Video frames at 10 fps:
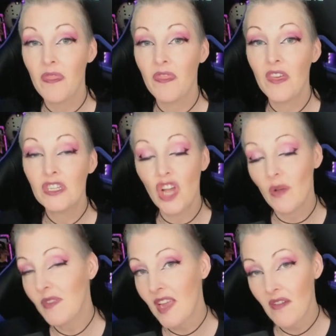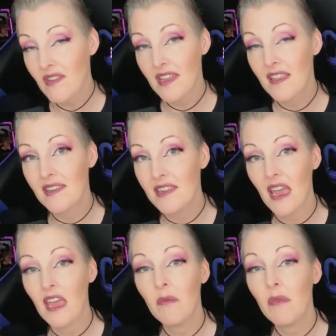the jump scares in this
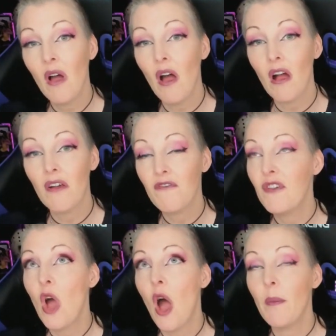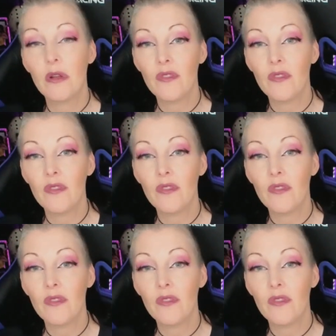game are phenomenal.